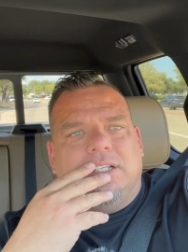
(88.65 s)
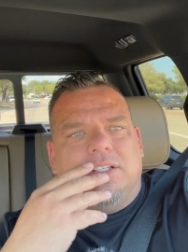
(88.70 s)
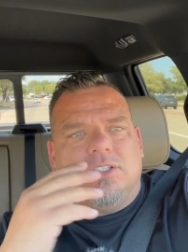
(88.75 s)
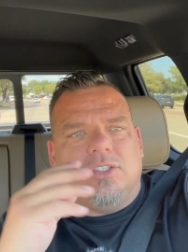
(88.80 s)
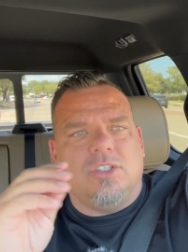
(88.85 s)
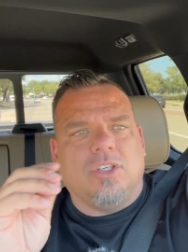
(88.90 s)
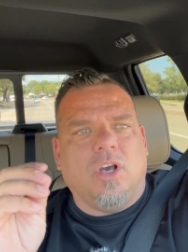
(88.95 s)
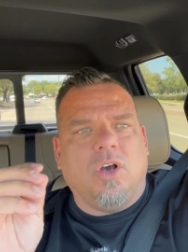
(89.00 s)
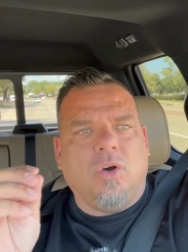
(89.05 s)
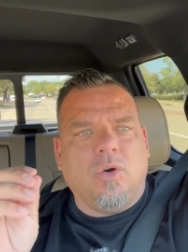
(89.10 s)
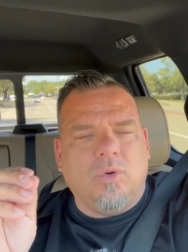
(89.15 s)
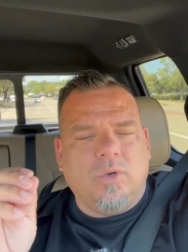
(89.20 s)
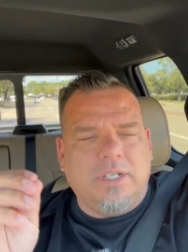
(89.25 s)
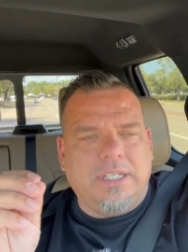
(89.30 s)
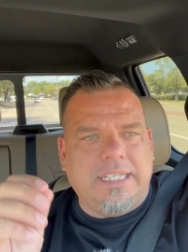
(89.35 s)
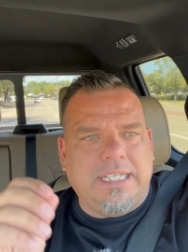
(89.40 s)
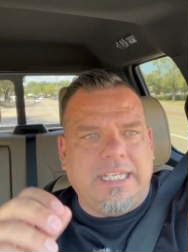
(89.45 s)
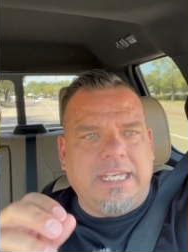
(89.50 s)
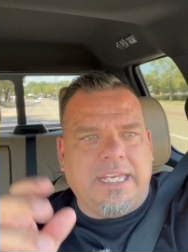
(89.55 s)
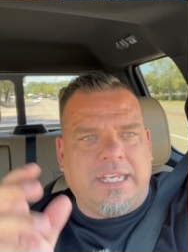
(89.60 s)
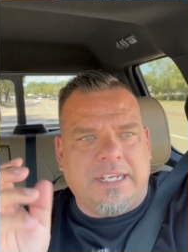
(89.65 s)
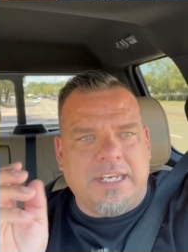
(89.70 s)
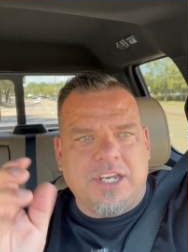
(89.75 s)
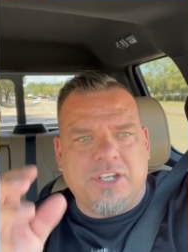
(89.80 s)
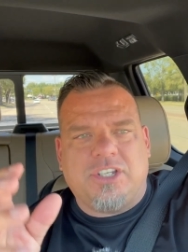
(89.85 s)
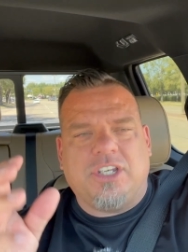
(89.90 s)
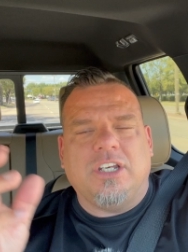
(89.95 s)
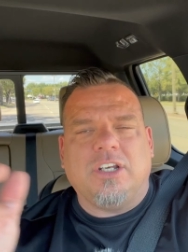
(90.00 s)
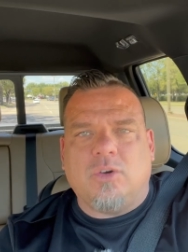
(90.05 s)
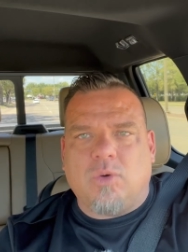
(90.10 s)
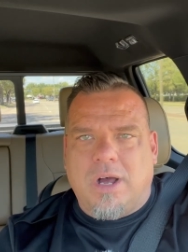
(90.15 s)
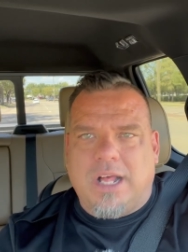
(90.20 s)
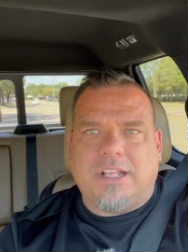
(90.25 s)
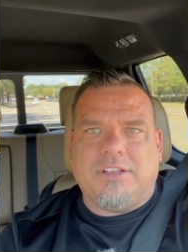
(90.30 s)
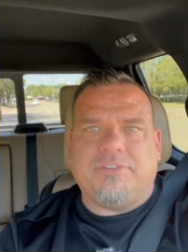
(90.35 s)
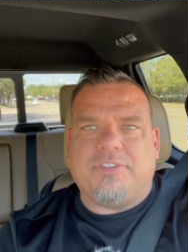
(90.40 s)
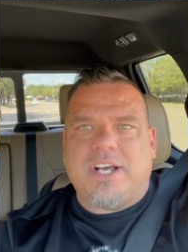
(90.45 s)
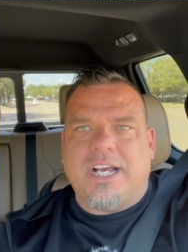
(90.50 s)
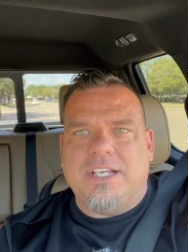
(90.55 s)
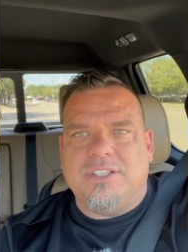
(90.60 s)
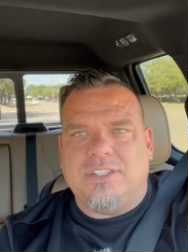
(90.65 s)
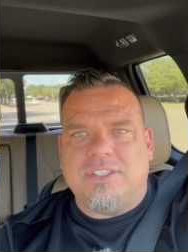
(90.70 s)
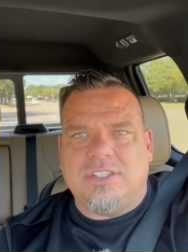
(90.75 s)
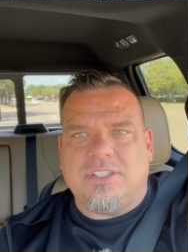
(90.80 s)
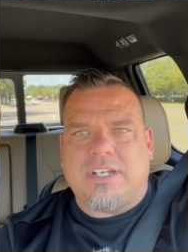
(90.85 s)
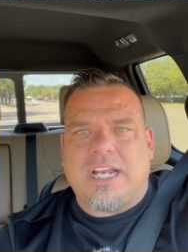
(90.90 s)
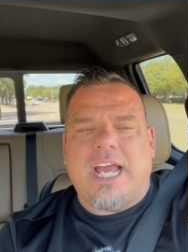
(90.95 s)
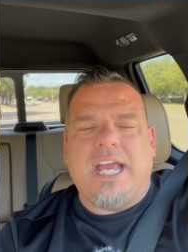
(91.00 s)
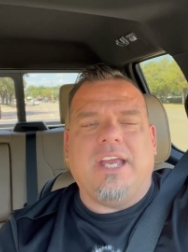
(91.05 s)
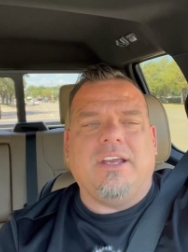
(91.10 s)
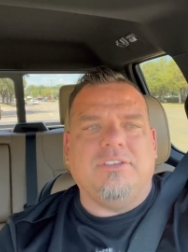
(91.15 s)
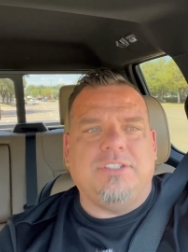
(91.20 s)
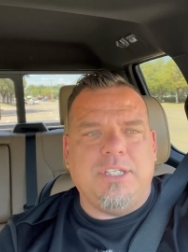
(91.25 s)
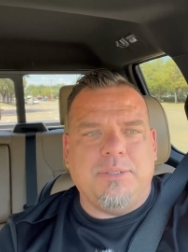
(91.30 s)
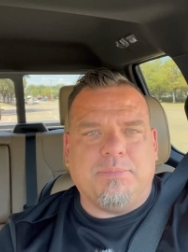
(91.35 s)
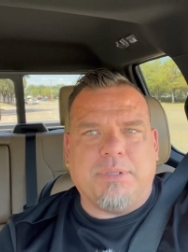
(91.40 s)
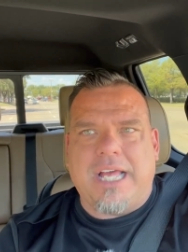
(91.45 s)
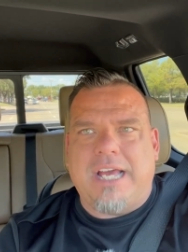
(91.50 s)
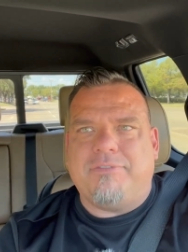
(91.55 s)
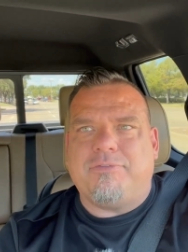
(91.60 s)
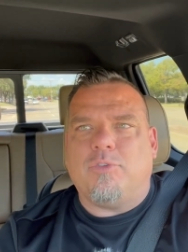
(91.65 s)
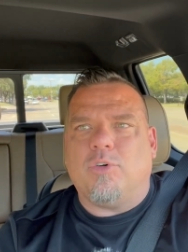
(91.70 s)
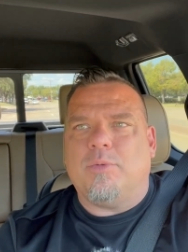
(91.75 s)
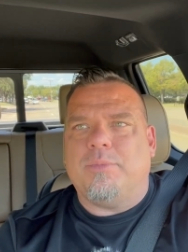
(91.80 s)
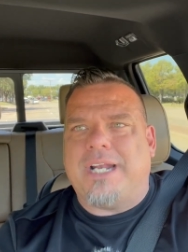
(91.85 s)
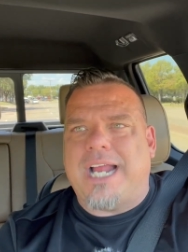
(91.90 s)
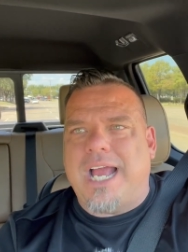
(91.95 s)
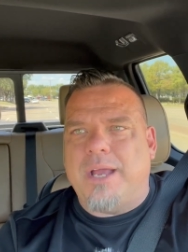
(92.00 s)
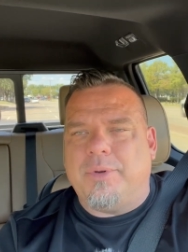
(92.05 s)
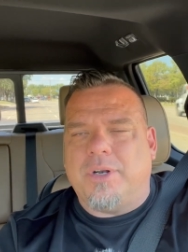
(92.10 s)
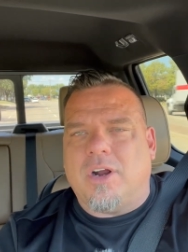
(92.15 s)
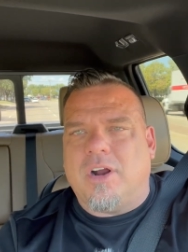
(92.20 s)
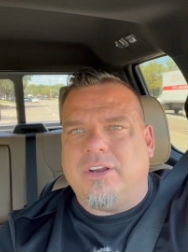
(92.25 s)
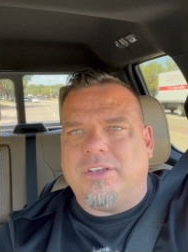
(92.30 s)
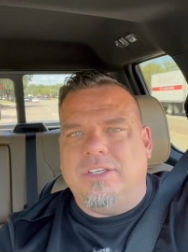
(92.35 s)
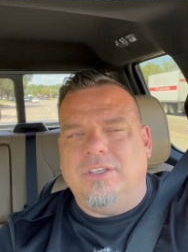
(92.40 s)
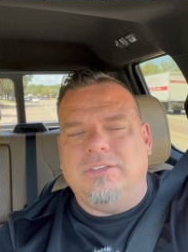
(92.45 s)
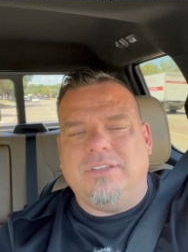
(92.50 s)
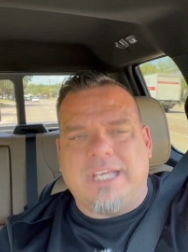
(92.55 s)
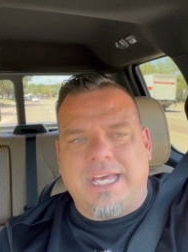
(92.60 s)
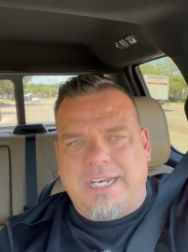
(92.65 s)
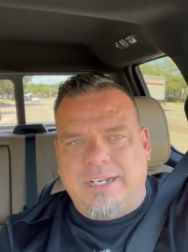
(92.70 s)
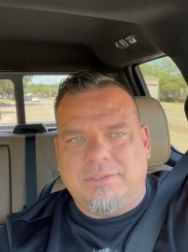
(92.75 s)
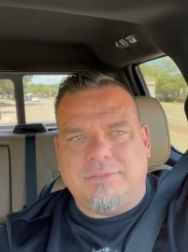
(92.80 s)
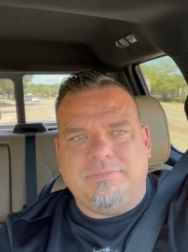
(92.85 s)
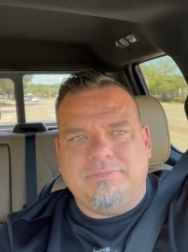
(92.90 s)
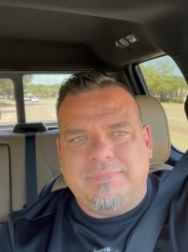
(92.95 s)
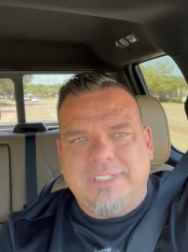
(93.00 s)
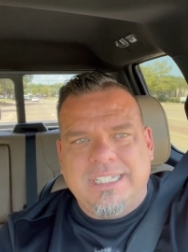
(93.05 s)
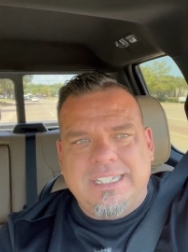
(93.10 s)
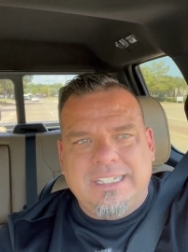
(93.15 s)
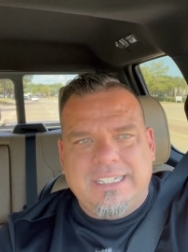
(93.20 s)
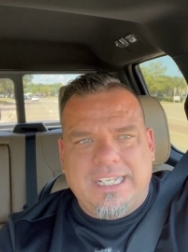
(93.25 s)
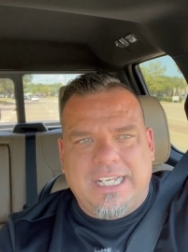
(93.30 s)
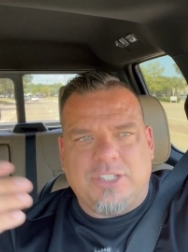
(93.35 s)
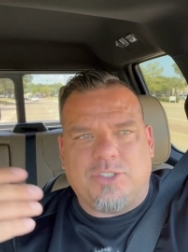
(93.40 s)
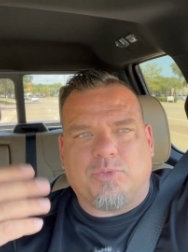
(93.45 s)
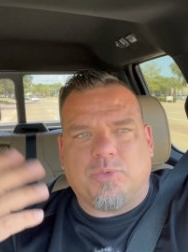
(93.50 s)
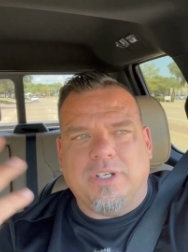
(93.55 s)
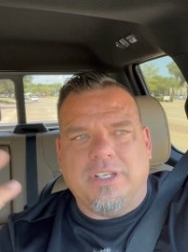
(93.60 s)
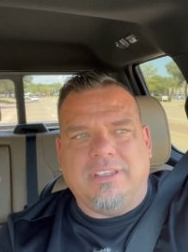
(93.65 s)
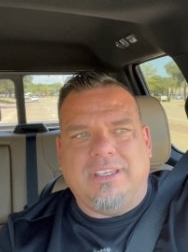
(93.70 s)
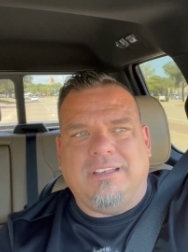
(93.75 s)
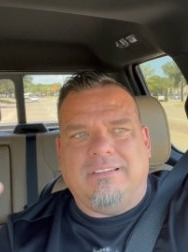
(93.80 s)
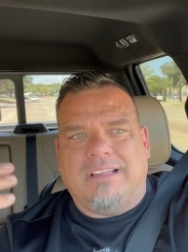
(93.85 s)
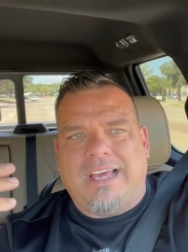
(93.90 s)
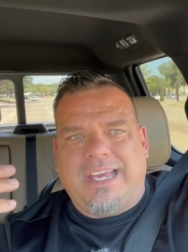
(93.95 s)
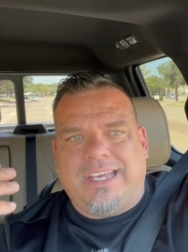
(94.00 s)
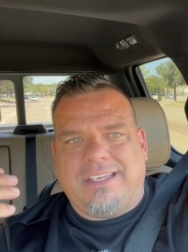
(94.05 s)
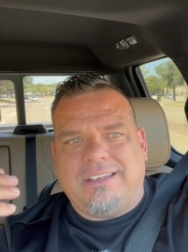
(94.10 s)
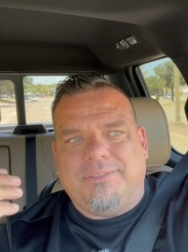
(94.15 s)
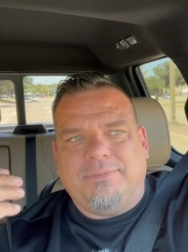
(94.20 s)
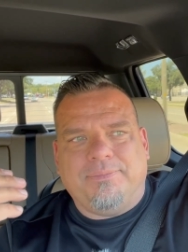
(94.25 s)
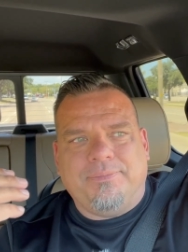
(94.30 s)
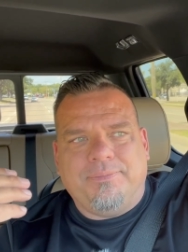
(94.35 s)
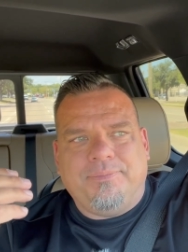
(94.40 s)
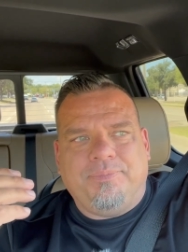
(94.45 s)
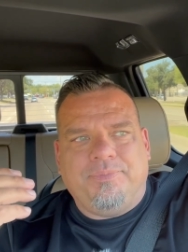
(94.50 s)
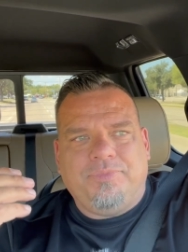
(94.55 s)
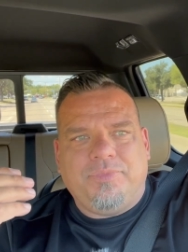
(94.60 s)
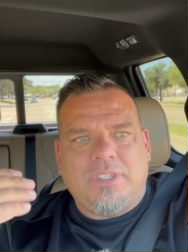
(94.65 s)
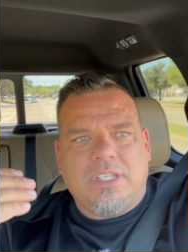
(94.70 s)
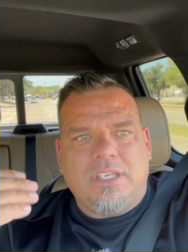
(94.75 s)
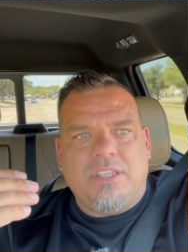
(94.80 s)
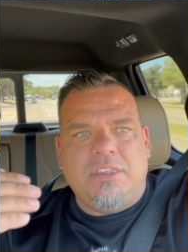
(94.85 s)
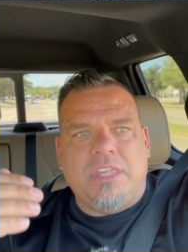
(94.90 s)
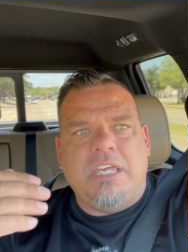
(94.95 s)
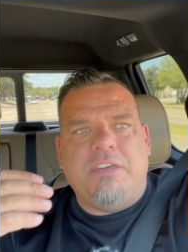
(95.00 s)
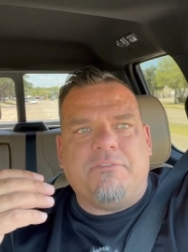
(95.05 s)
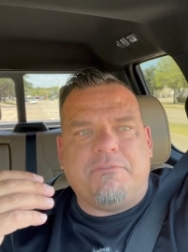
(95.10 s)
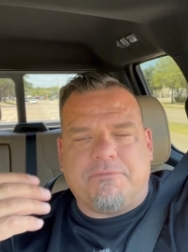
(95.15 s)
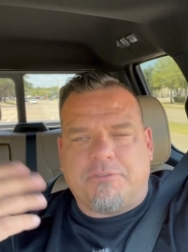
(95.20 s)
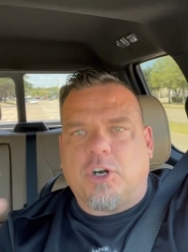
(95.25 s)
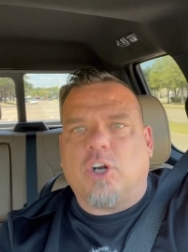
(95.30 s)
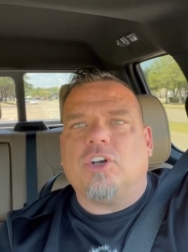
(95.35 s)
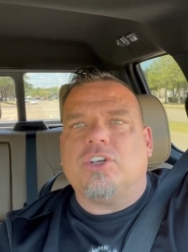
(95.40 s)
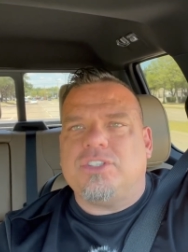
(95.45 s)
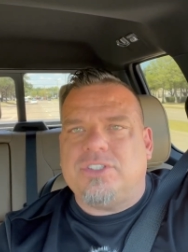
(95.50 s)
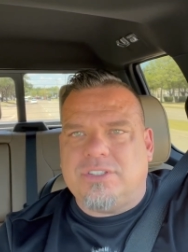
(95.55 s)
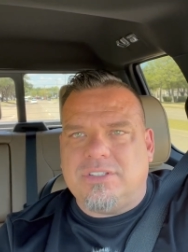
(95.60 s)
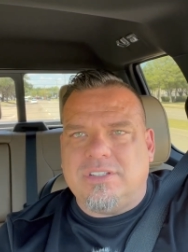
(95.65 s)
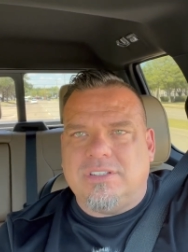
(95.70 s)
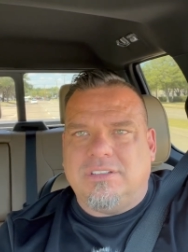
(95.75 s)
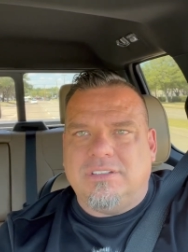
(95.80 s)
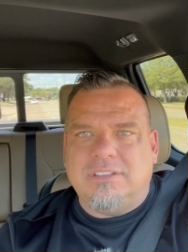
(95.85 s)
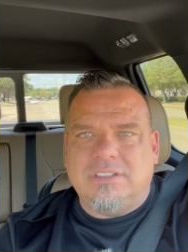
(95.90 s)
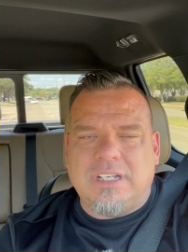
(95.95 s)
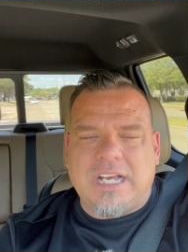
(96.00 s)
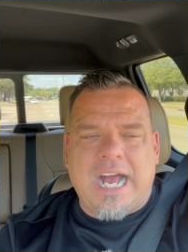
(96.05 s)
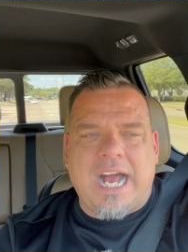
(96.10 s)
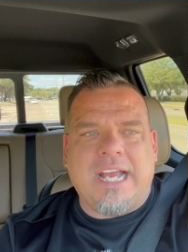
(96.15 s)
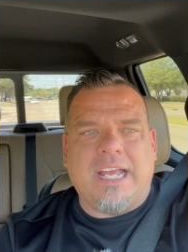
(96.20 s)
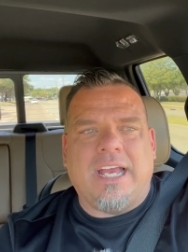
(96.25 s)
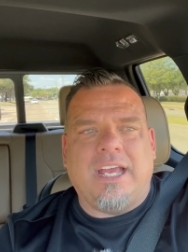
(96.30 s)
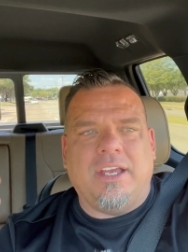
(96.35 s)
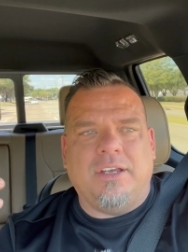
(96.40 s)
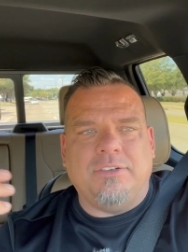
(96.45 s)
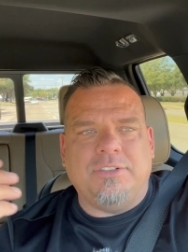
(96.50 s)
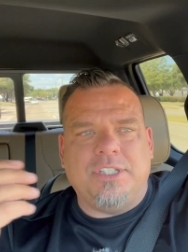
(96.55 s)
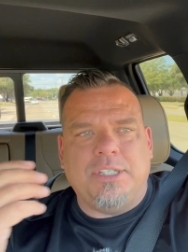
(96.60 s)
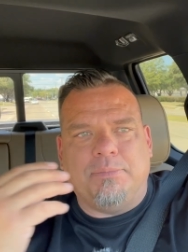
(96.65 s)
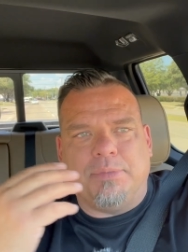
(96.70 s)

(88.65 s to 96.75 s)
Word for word: So Ignition qualifies as an IoT platform, and I would argue that it, it's really like the first IIoT